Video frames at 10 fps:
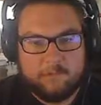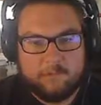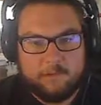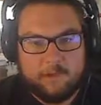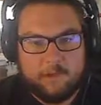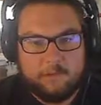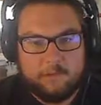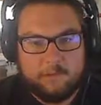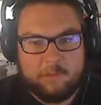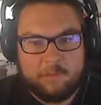I
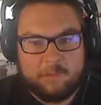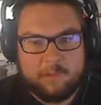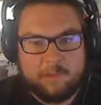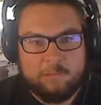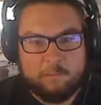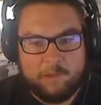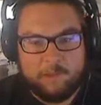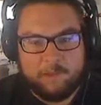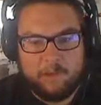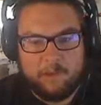remember the ones like a month
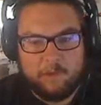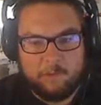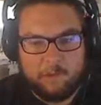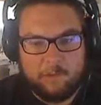ago, but...